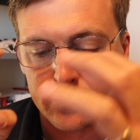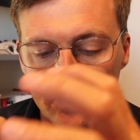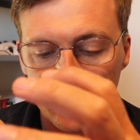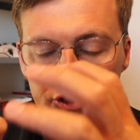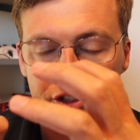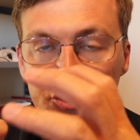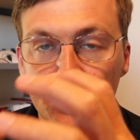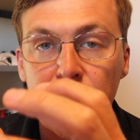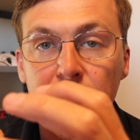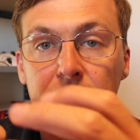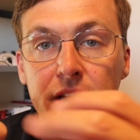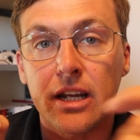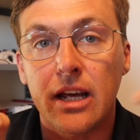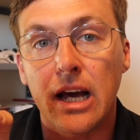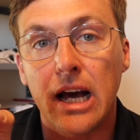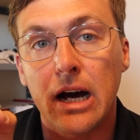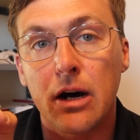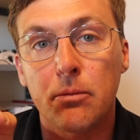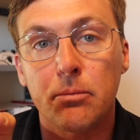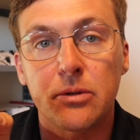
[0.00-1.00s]
soot
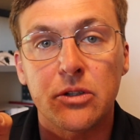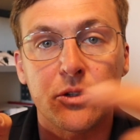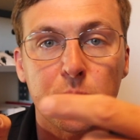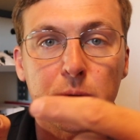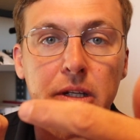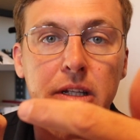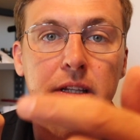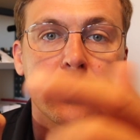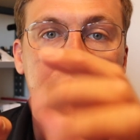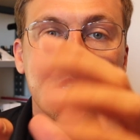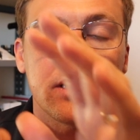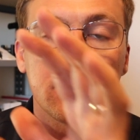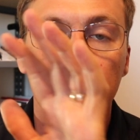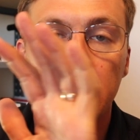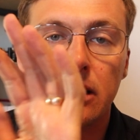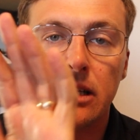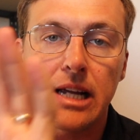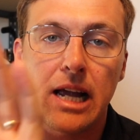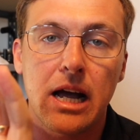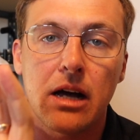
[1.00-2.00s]
out between
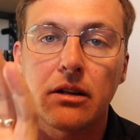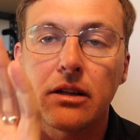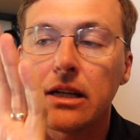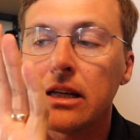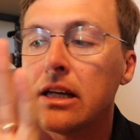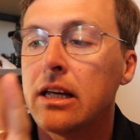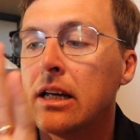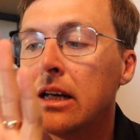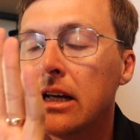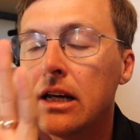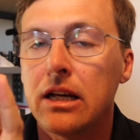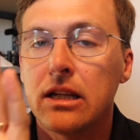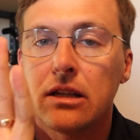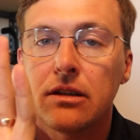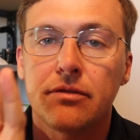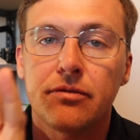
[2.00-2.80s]
the cowling and the